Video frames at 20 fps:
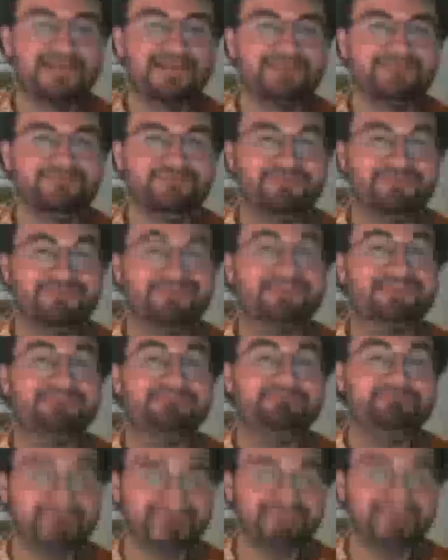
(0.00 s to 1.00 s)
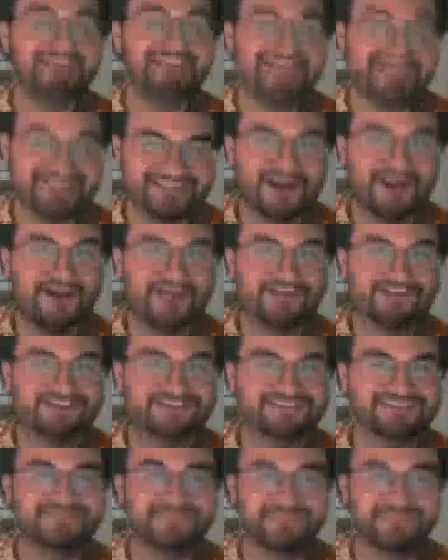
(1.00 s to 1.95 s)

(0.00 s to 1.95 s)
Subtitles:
$50 billion for